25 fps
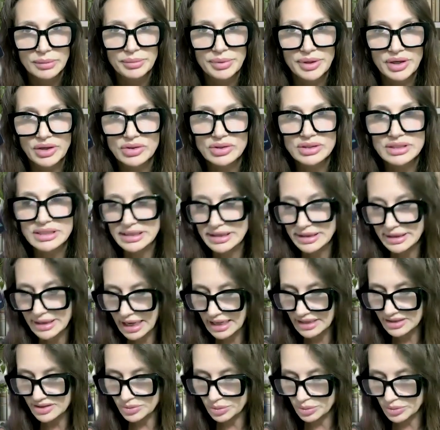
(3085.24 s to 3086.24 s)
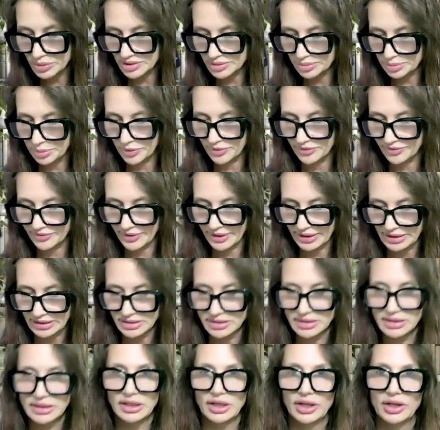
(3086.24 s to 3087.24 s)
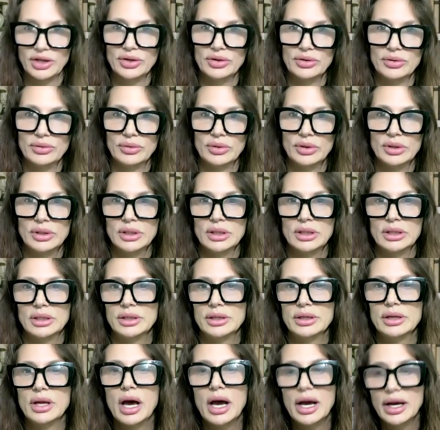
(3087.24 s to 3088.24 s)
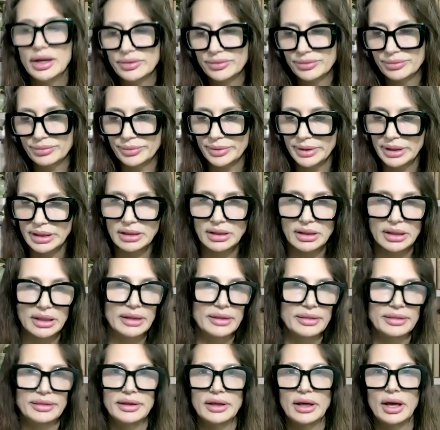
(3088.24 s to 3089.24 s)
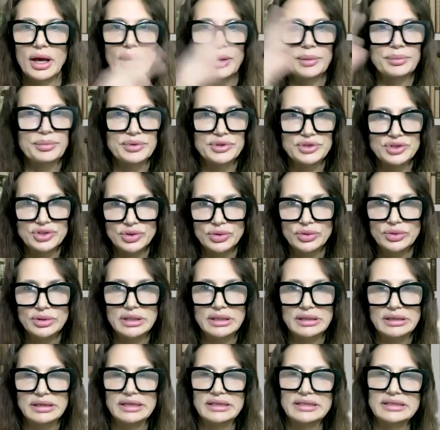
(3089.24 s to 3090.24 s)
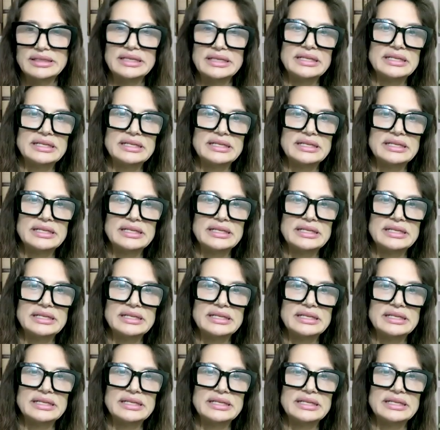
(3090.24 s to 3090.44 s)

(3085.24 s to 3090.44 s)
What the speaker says: because that's what's preventing you, not really the opportunities.